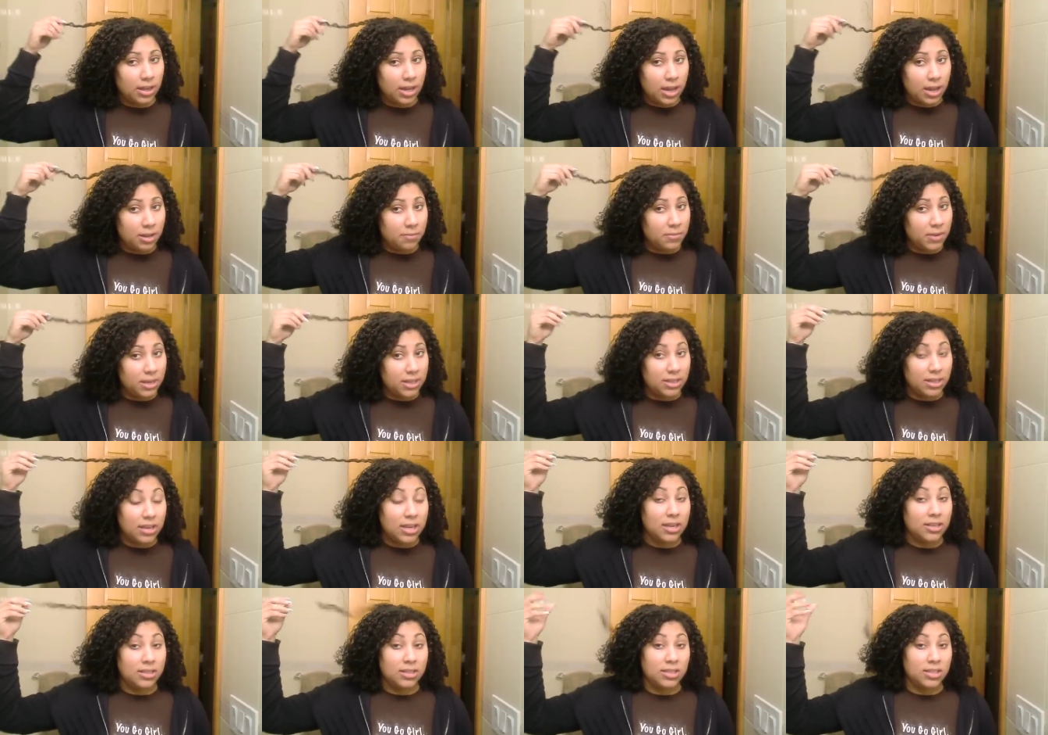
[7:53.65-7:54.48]
And be,
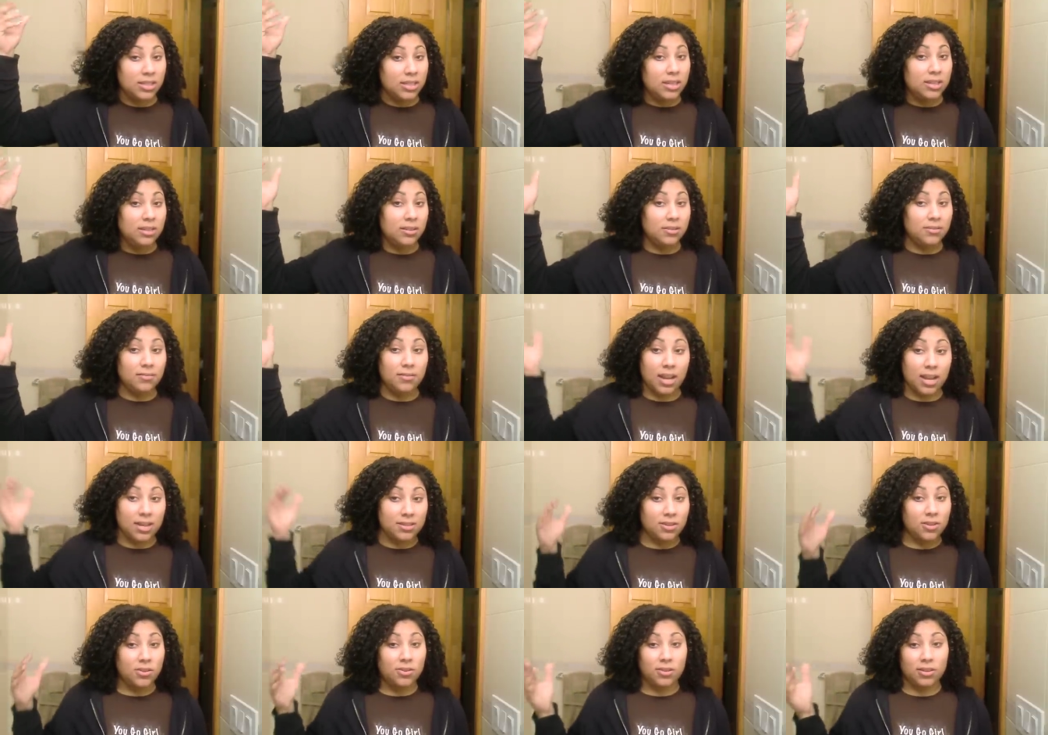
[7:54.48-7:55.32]
and she,
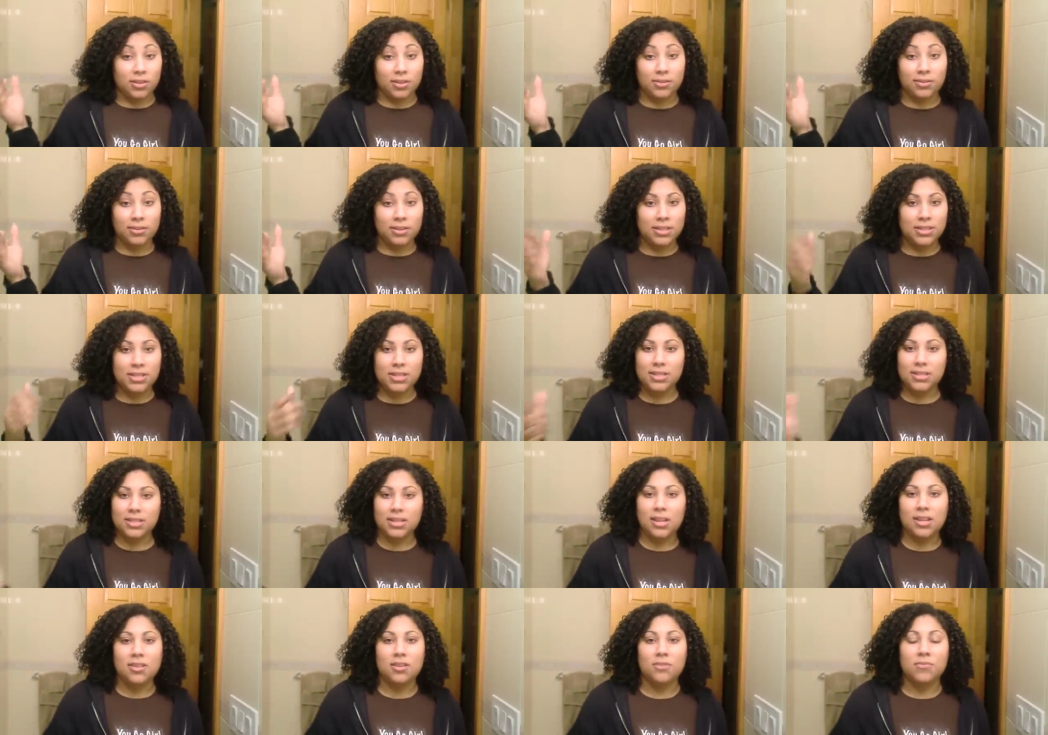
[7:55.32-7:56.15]
I told her, she's
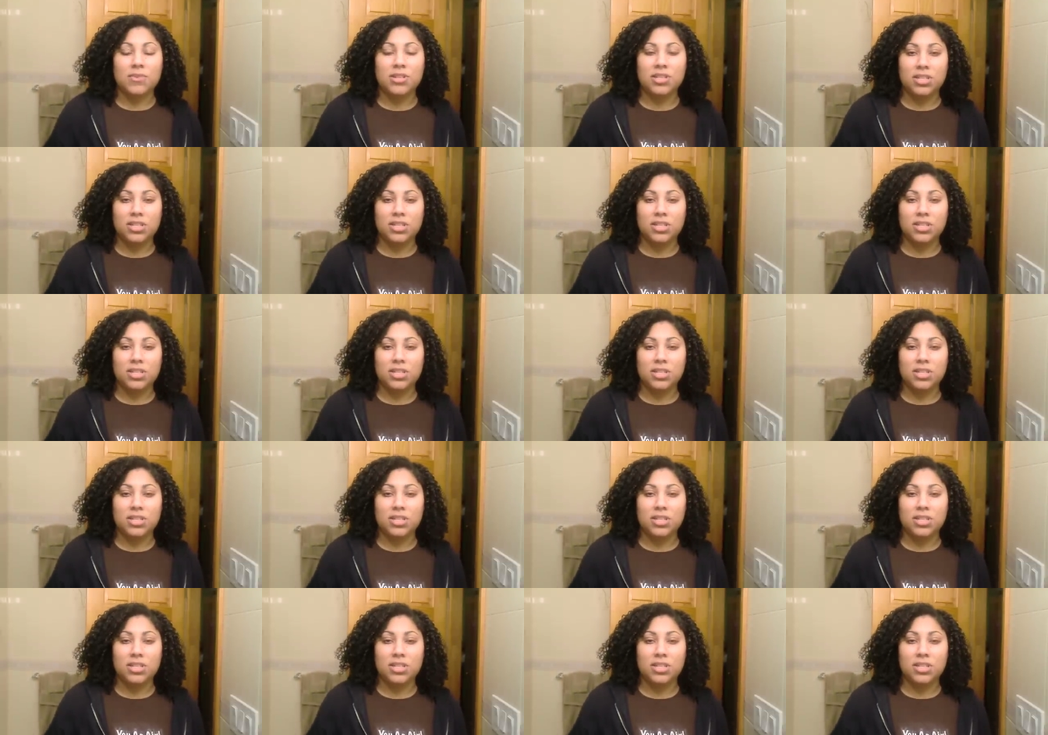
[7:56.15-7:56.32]
another one.